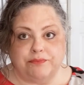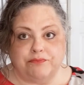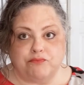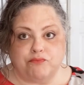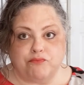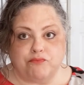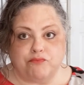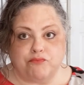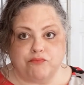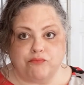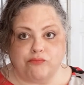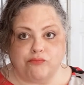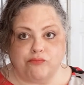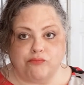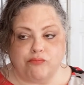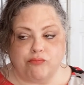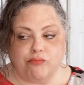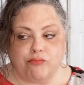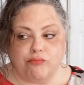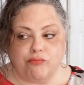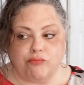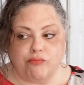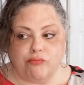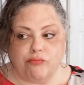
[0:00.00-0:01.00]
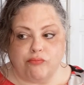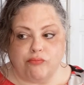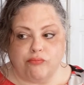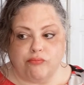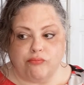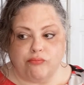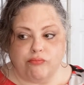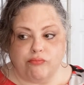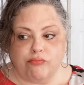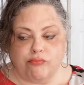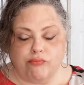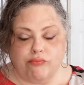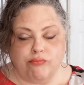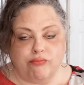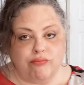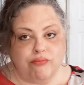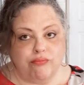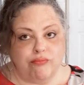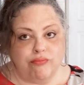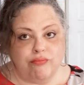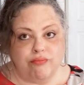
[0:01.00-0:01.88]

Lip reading: Nobody speaks.